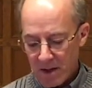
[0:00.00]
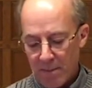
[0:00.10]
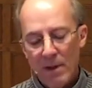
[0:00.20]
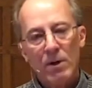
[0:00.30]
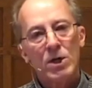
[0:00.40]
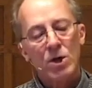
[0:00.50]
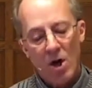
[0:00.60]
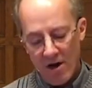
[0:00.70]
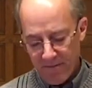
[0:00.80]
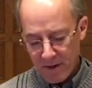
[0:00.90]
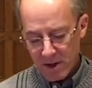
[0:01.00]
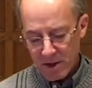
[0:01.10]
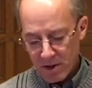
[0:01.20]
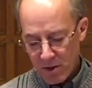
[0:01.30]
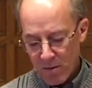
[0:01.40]
The parish
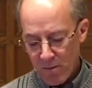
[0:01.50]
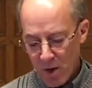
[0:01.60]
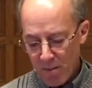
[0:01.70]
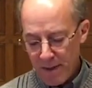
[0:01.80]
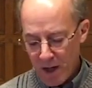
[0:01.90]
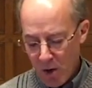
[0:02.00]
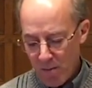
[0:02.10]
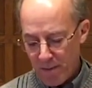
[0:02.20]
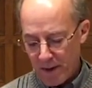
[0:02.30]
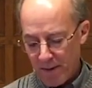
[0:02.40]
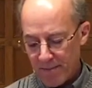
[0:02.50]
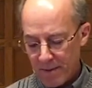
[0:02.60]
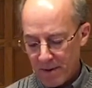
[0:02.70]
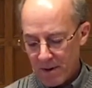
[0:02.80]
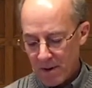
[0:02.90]
office will be open,
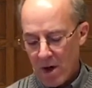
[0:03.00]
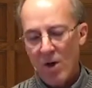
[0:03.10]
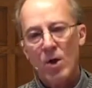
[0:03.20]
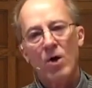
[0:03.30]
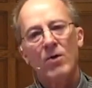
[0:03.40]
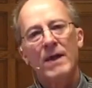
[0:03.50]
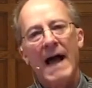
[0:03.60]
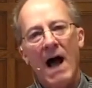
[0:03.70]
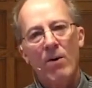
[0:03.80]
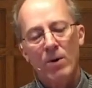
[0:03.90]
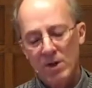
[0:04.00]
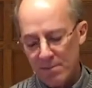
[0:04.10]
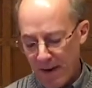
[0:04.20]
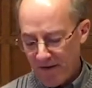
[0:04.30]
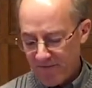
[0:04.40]
although the
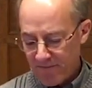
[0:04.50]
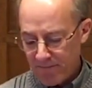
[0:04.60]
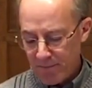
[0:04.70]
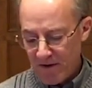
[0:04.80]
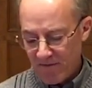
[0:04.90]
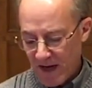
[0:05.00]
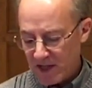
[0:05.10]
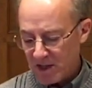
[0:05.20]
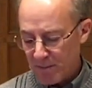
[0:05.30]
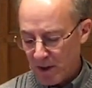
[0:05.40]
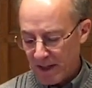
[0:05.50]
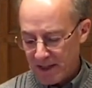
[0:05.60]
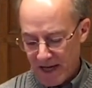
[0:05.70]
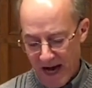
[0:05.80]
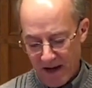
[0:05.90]
hours may be flexible
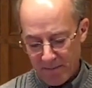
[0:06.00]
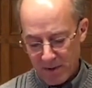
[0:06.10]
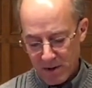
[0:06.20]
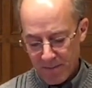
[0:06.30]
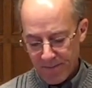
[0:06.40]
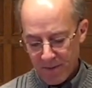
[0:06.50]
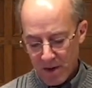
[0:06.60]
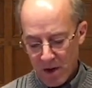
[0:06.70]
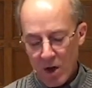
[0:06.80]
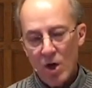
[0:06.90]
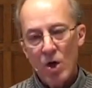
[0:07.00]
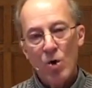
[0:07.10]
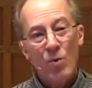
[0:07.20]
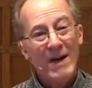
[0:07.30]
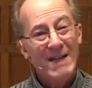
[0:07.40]
at times.
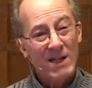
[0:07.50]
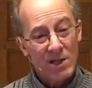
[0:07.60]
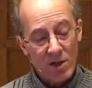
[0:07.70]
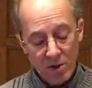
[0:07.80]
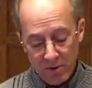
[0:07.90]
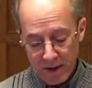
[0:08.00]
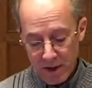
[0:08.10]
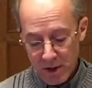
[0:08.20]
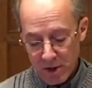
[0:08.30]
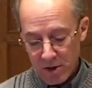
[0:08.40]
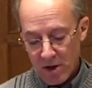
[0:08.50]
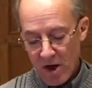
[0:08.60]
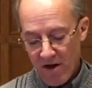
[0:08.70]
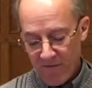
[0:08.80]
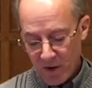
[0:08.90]
We discourage
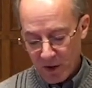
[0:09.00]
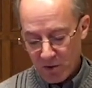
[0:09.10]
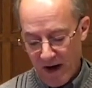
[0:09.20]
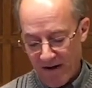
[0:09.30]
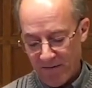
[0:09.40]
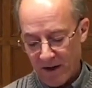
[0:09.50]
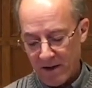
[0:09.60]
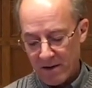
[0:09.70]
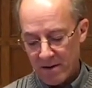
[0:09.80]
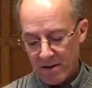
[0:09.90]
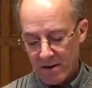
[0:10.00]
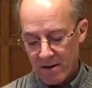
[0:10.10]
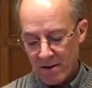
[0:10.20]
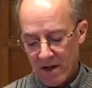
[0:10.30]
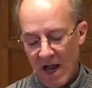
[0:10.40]
foot traffic,
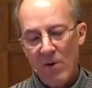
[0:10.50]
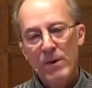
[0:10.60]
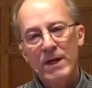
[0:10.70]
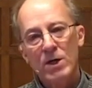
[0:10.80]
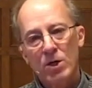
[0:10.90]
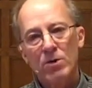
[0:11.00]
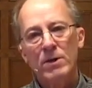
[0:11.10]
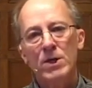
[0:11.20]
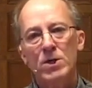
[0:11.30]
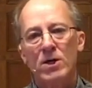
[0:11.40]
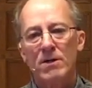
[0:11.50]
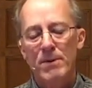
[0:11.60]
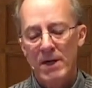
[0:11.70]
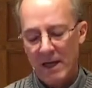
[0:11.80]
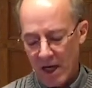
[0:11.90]
and we encourage your
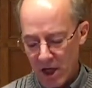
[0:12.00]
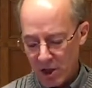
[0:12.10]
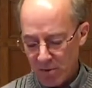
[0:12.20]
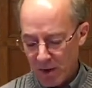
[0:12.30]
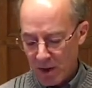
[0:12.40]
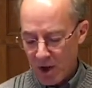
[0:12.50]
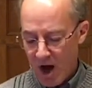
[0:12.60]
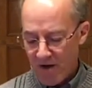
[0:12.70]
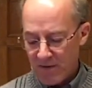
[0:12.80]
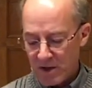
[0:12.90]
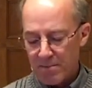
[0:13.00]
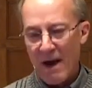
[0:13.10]
communication with the office